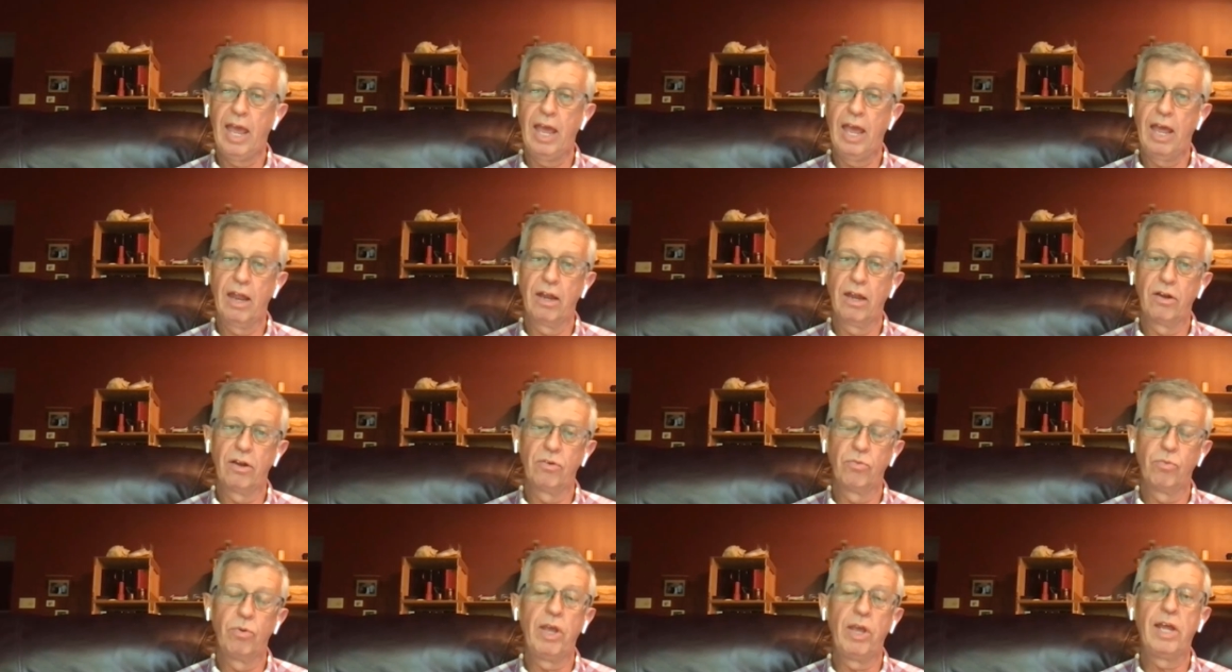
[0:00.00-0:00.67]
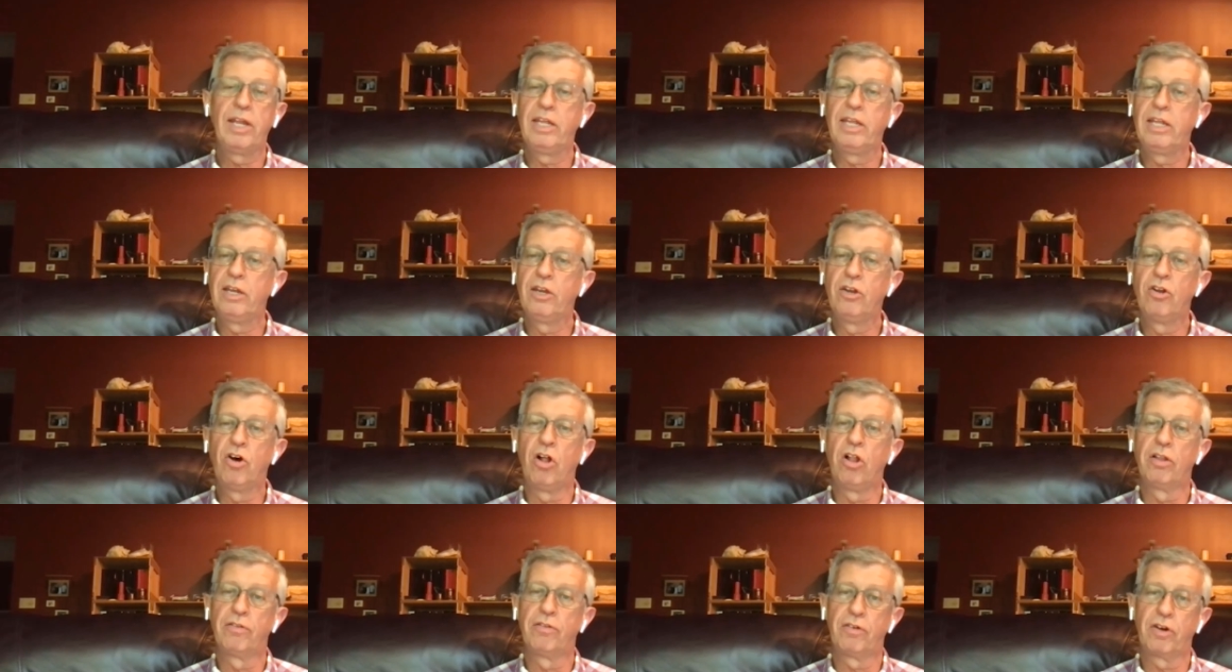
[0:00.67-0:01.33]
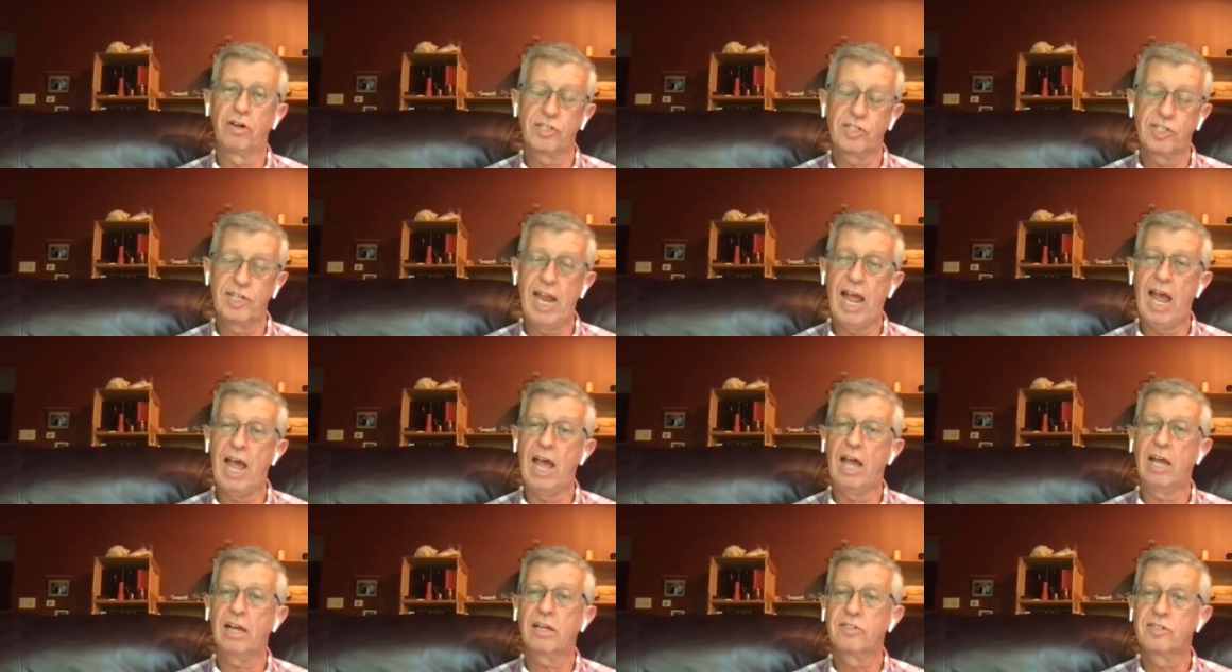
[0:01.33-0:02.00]
And we had eaten all of our
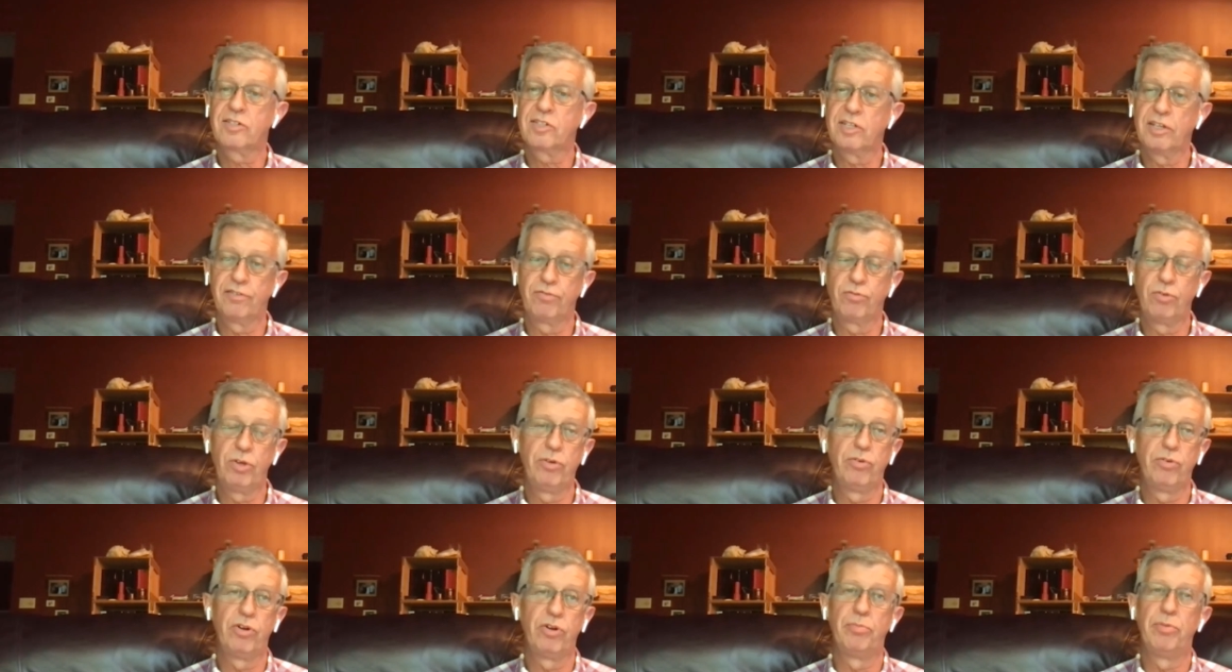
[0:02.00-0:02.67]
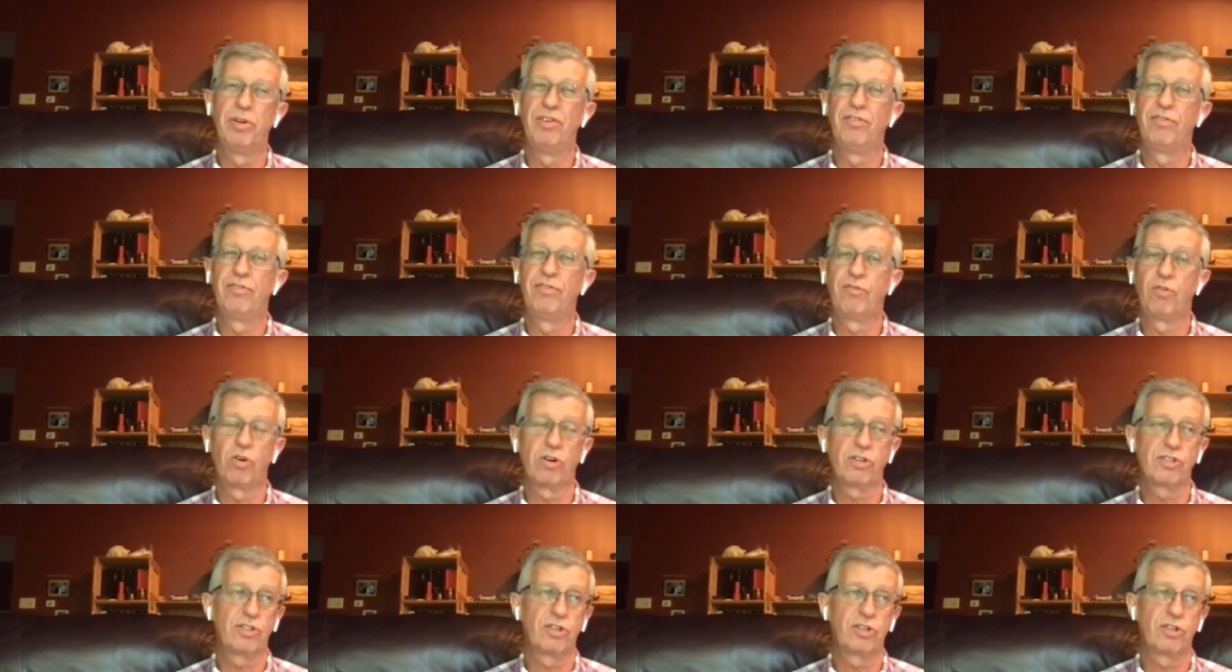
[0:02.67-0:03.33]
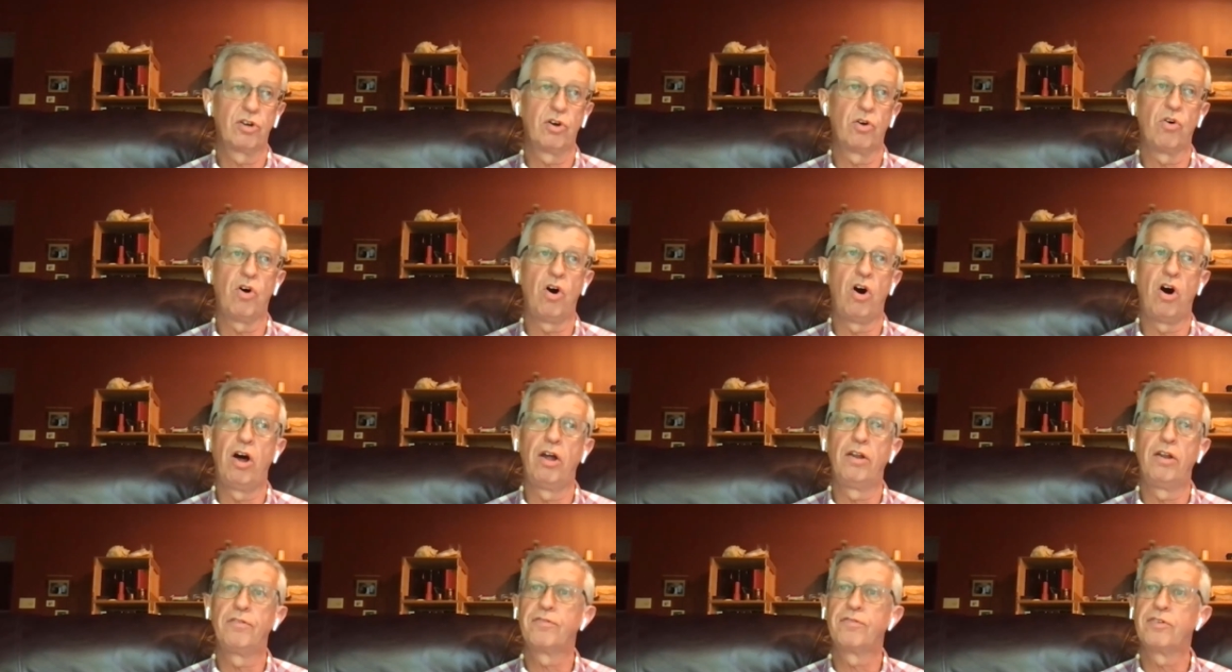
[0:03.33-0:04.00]
snacks. If we would have been forced to go
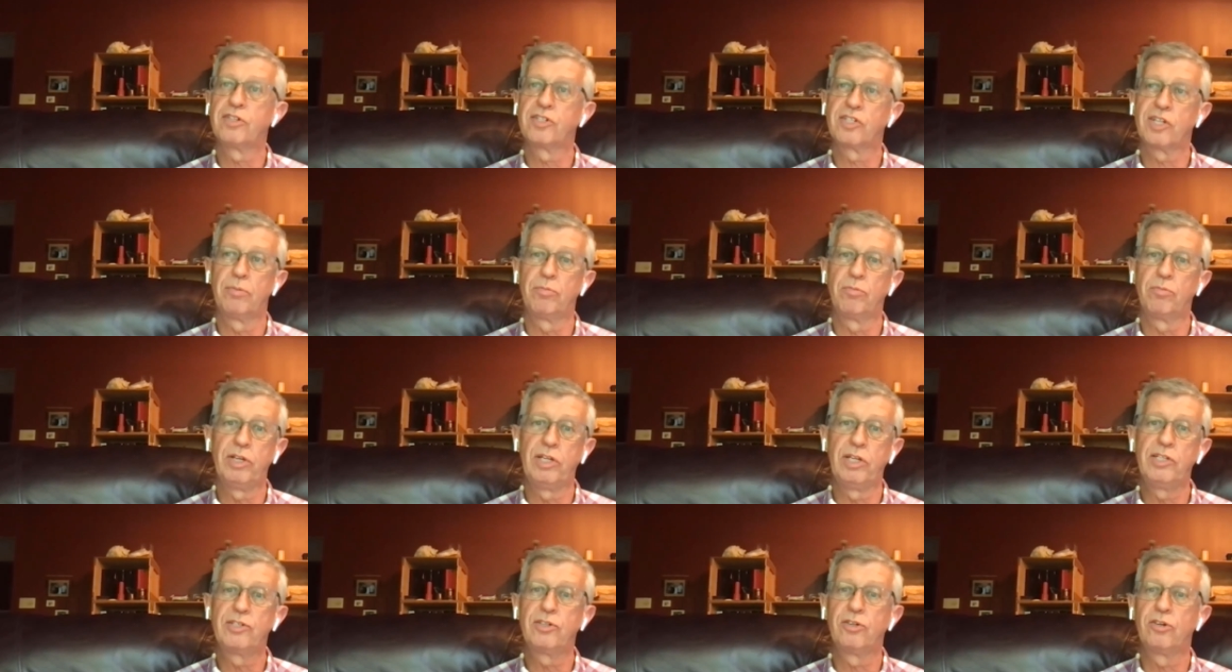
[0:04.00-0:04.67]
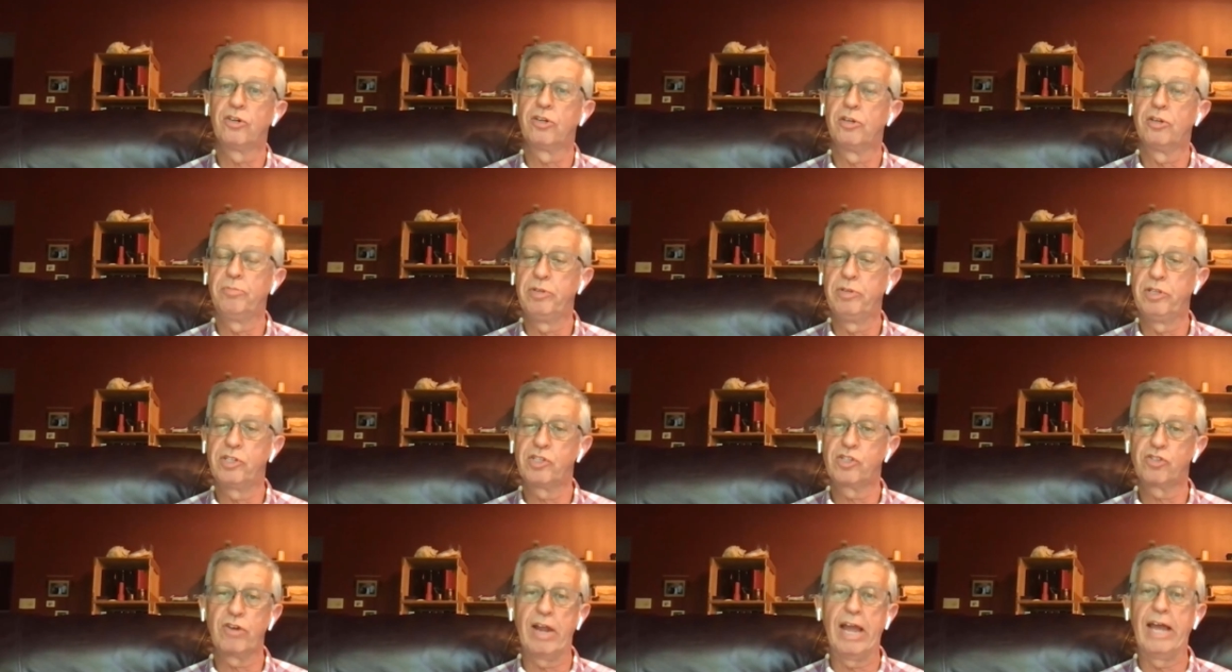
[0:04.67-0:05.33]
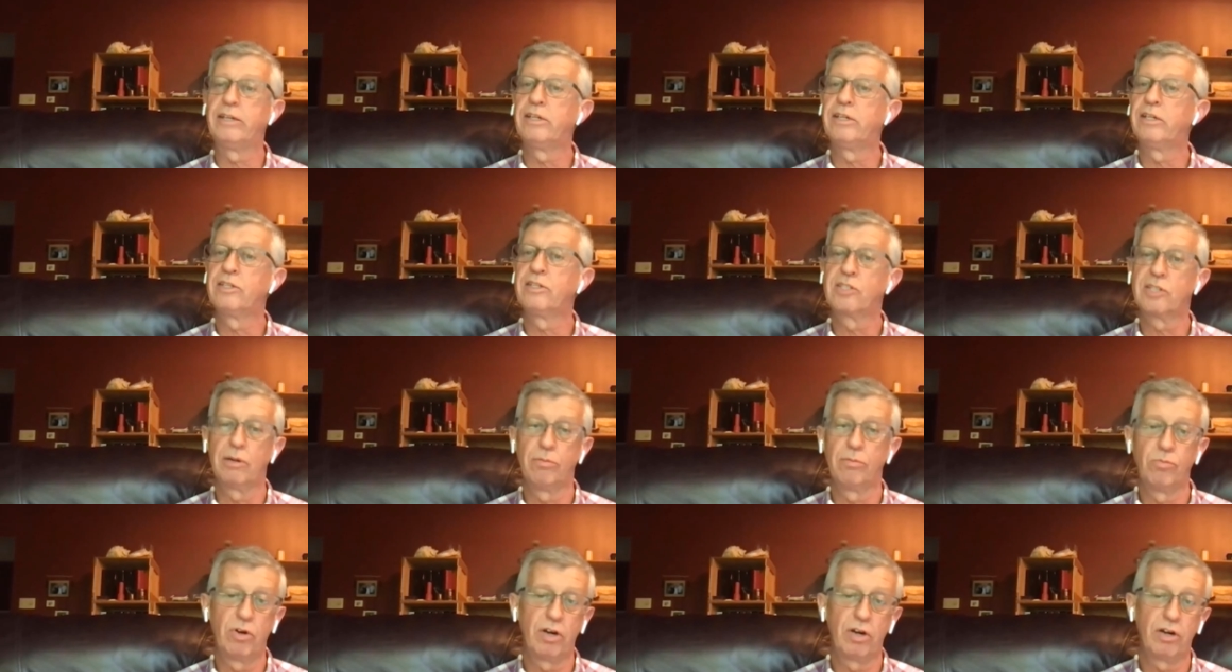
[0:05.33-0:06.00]
on for some reason or to be
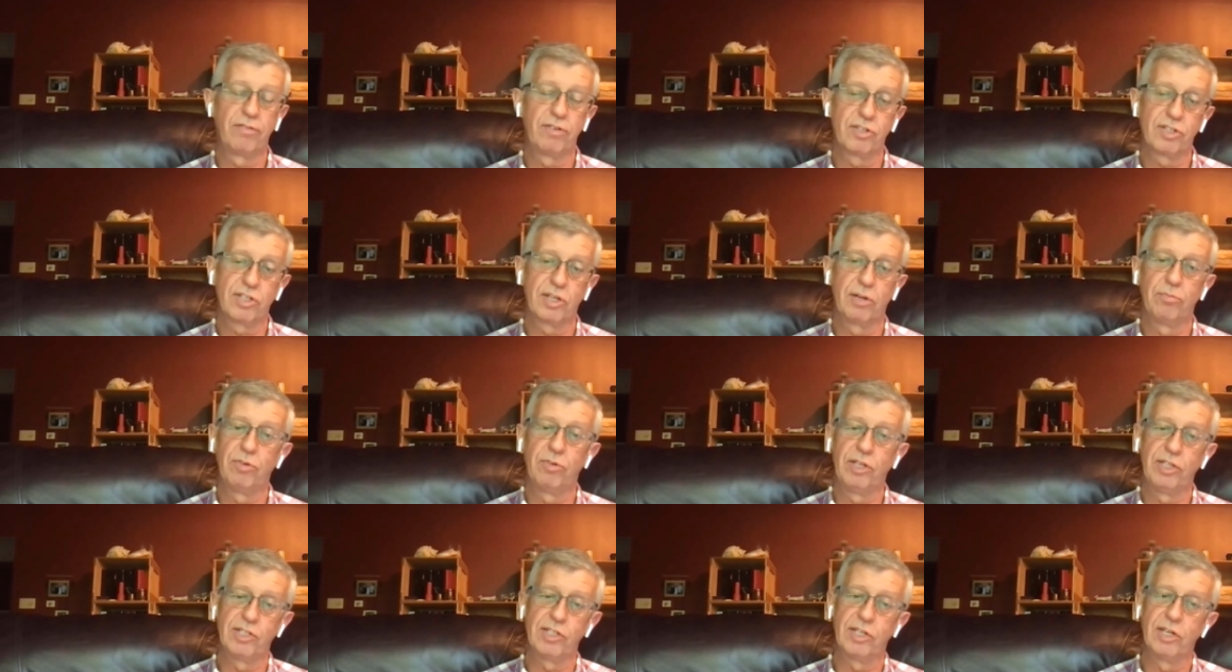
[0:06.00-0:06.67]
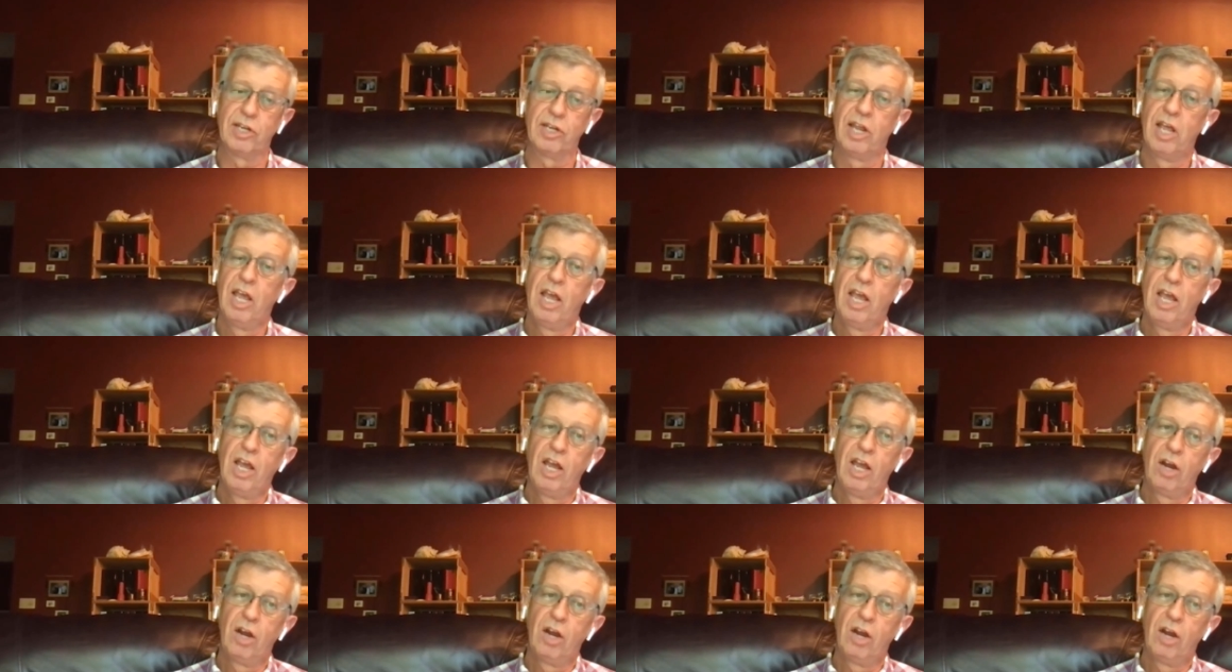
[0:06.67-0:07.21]
stranded somewhere for some reason,